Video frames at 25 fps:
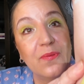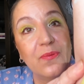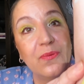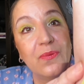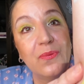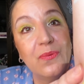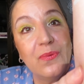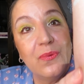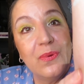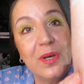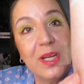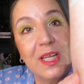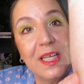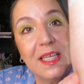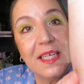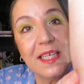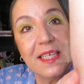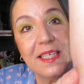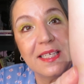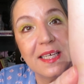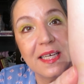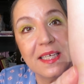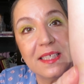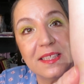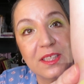really
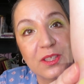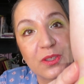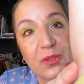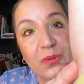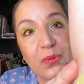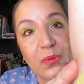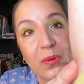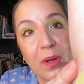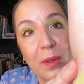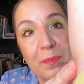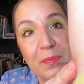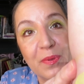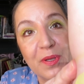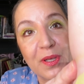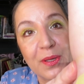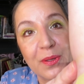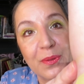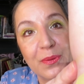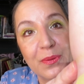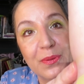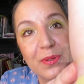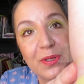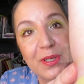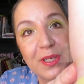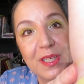does grip
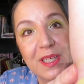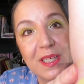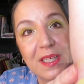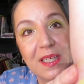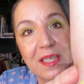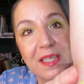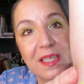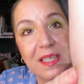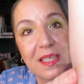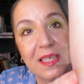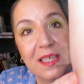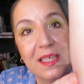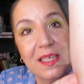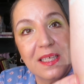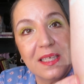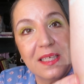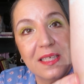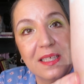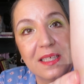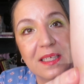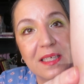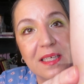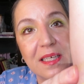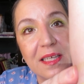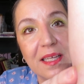you.
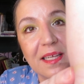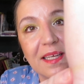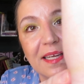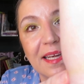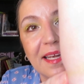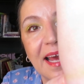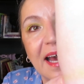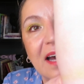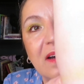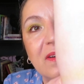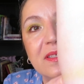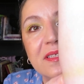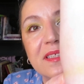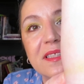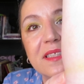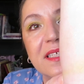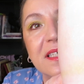And now it's